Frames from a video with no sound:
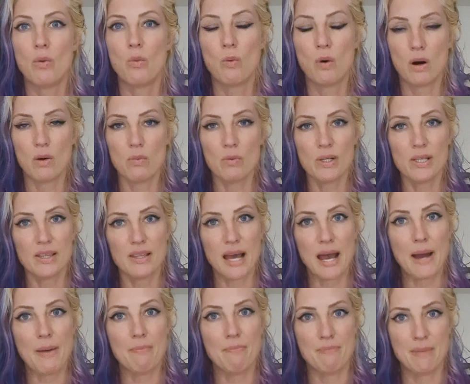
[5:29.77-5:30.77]
what would
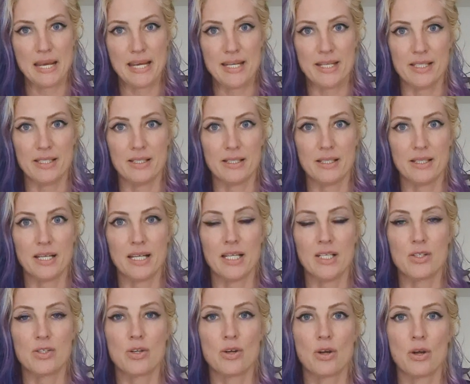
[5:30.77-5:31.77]
that mean
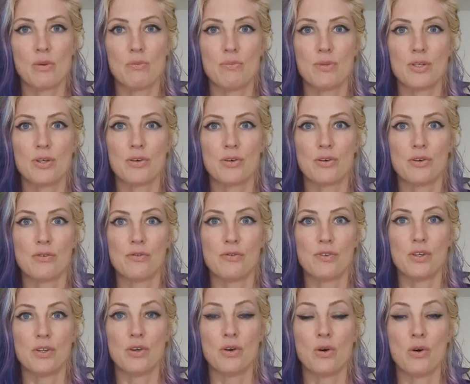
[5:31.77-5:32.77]
in terms
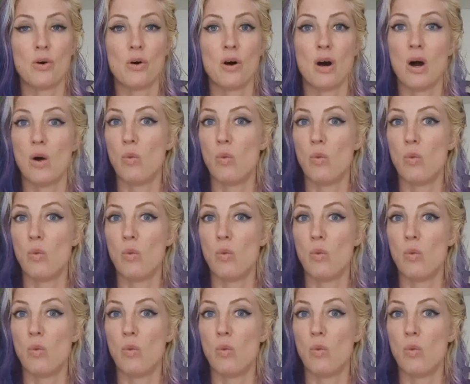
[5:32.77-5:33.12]
of your